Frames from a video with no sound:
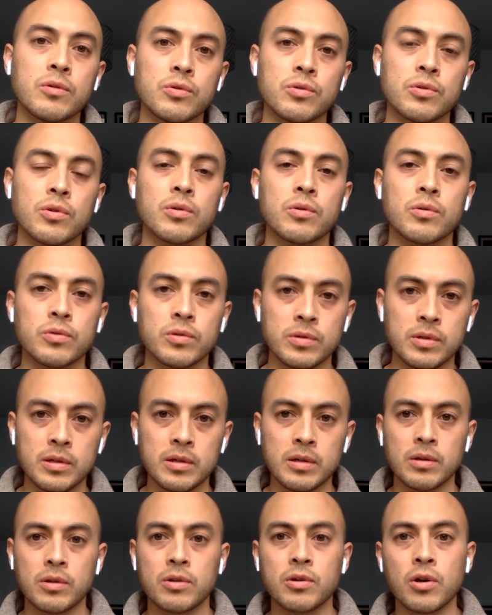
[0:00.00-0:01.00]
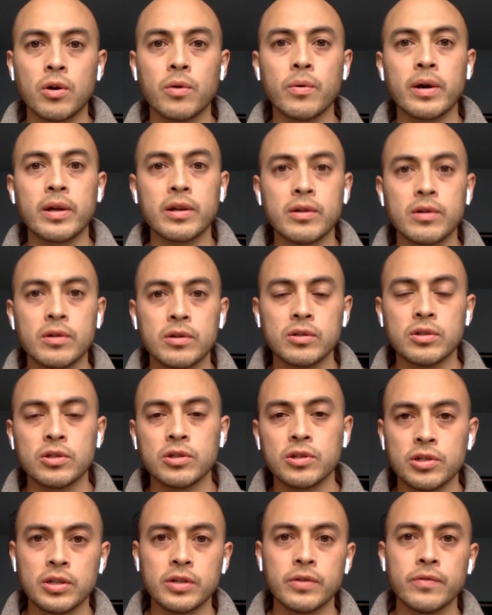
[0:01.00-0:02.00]
on, who's the
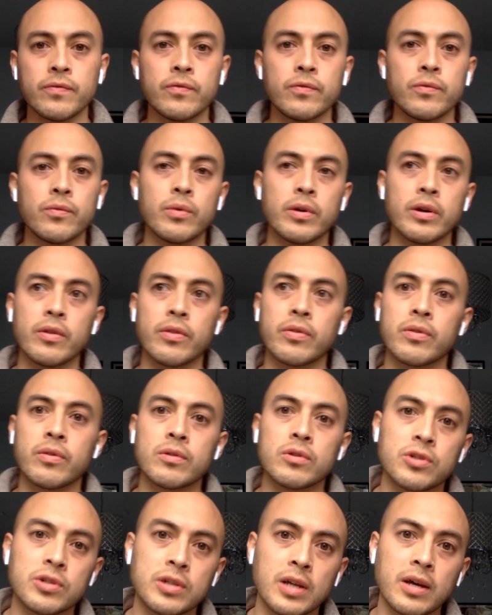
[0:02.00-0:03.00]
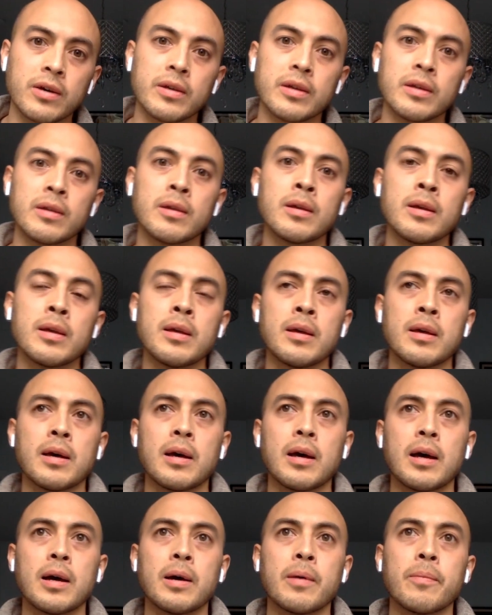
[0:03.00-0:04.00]
co-editor in chief with Shelly,
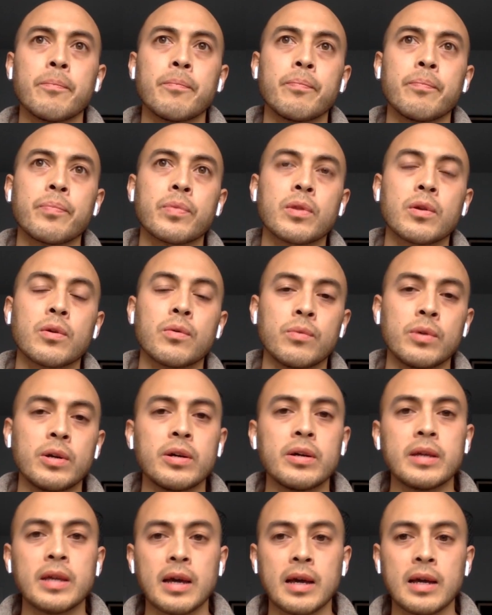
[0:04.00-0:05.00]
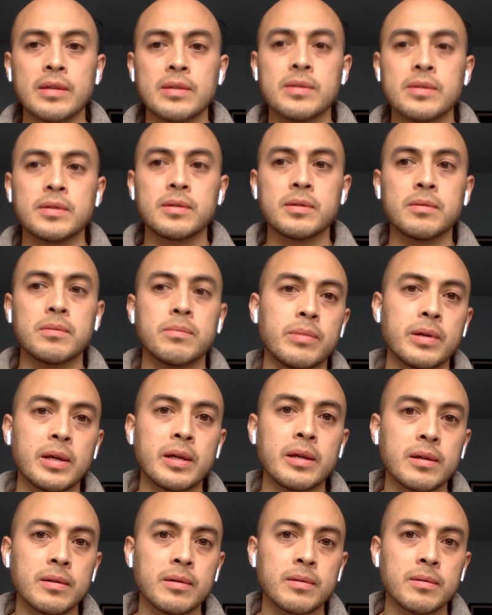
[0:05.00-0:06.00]
really
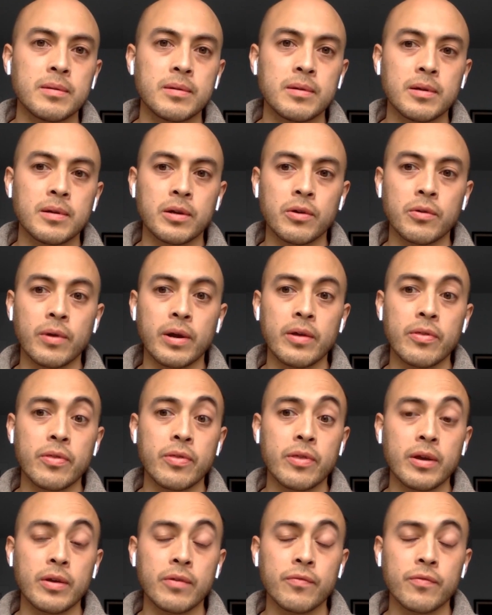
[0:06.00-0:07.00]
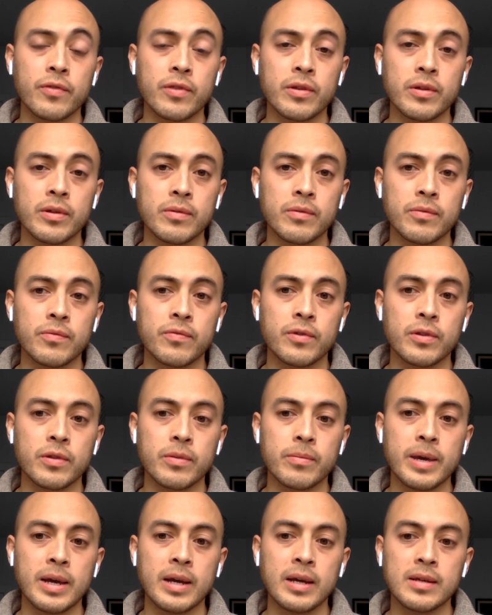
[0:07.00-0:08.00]
has been a great thing for
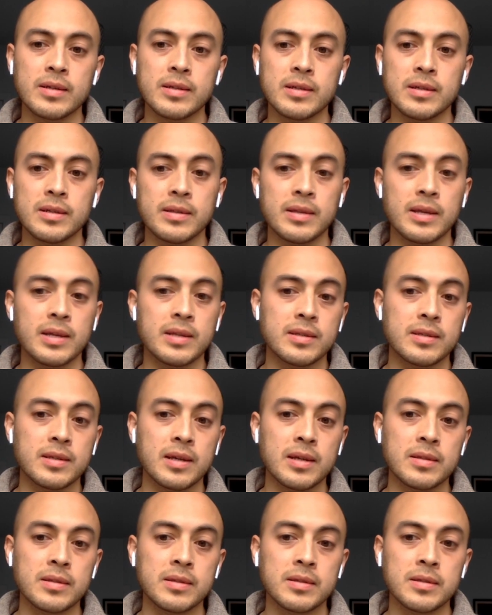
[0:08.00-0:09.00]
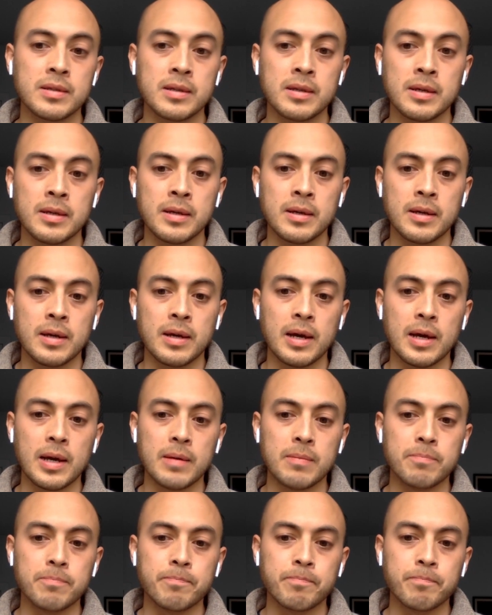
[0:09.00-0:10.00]
the magazine in that sense.
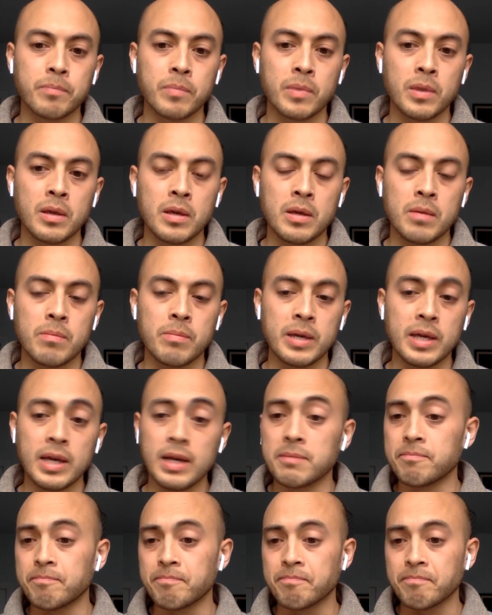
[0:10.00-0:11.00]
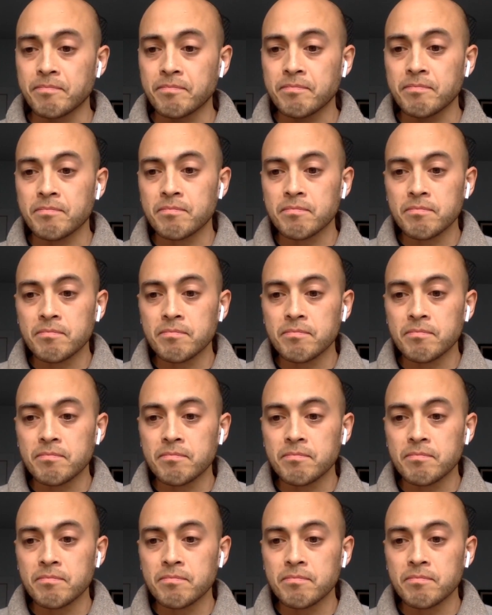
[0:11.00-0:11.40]
But yeah.